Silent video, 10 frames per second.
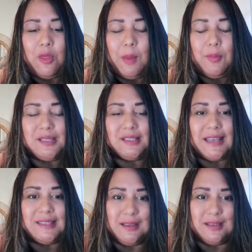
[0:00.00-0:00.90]
people's
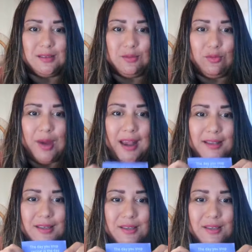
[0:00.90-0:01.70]
successes, right?